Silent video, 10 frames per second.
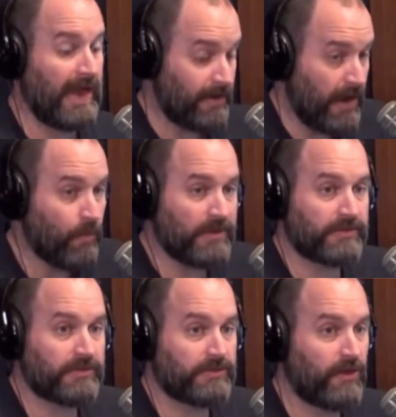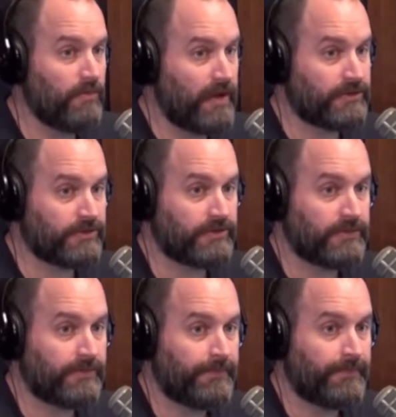I, I want so much
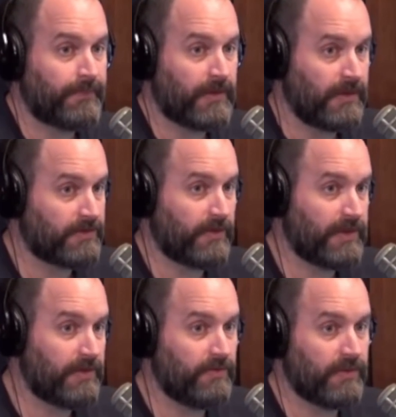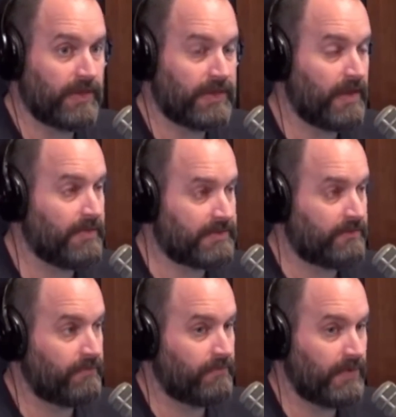and so can you like get me
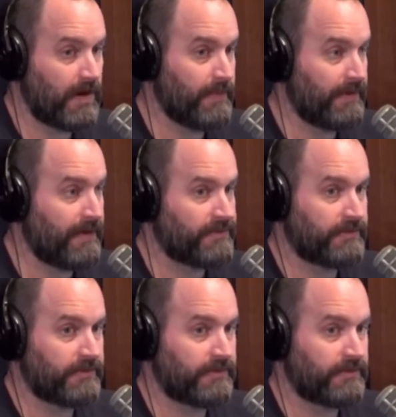some recommendations?